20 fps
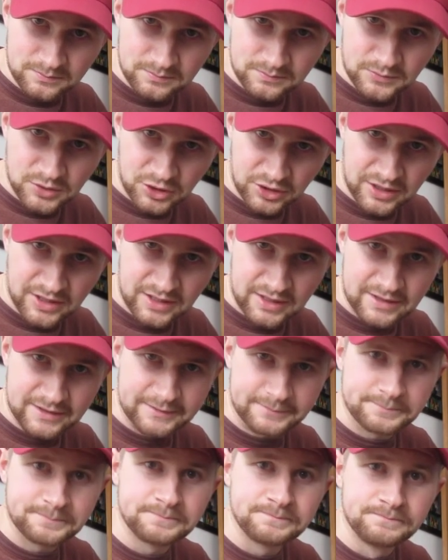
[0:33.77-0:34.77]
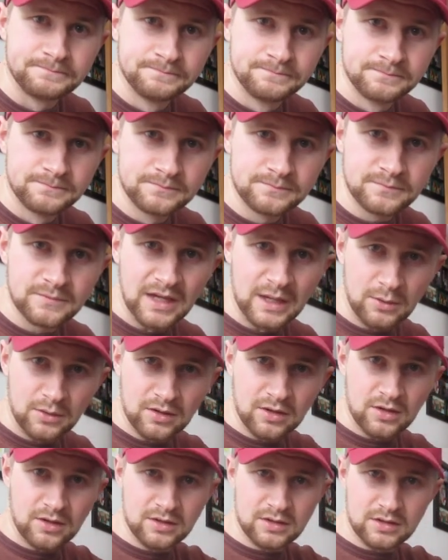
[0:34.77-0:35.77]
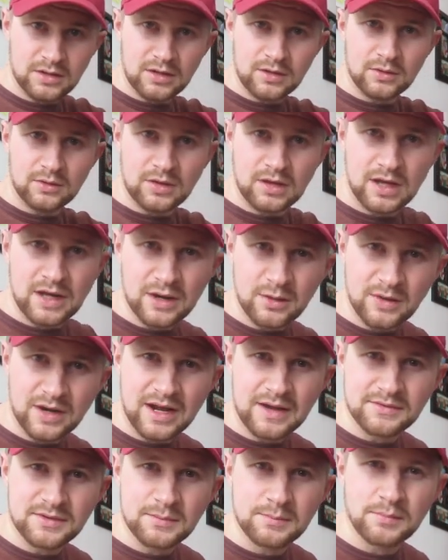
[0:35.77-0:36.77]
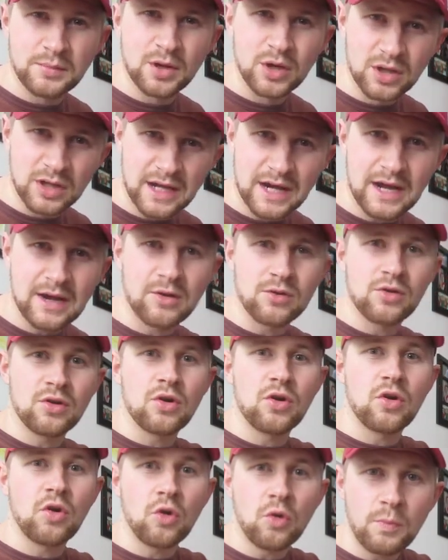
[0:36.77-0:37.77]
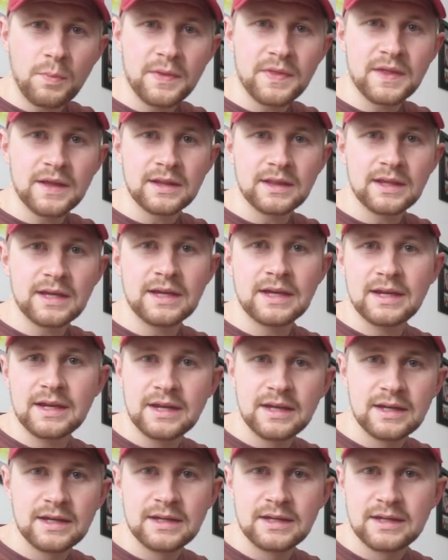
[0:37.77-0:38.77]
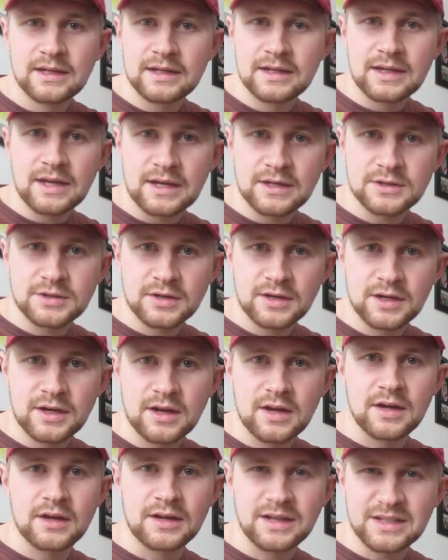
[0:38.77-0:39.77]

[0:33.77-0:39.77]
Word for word: turning it on. Oh, I don't want to have to pull it out, open the lid, and turn it on.